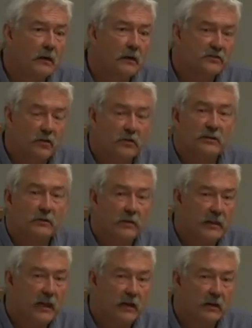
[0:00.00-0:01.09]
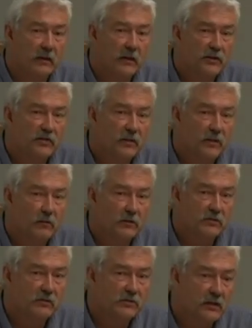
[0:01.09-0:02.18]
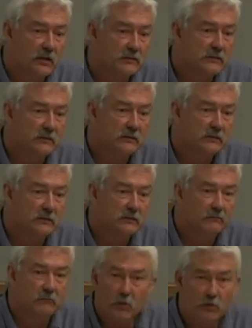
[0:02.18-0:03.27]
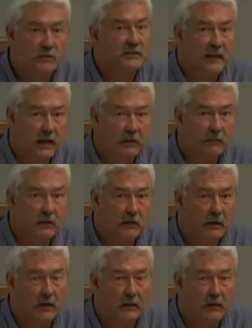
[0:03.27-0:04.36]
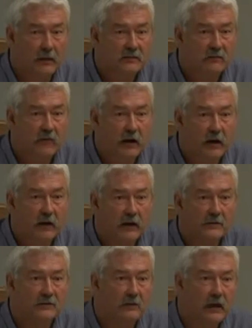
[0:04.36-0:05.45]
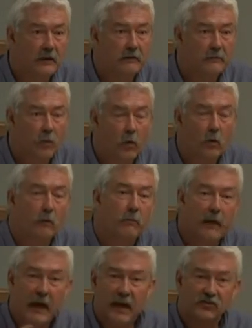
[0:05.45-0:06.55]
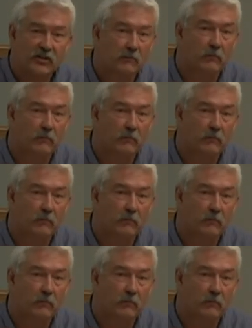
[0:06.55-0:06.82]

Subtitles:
associated with acreage that was just moonscape, and this fire has a lot more patchy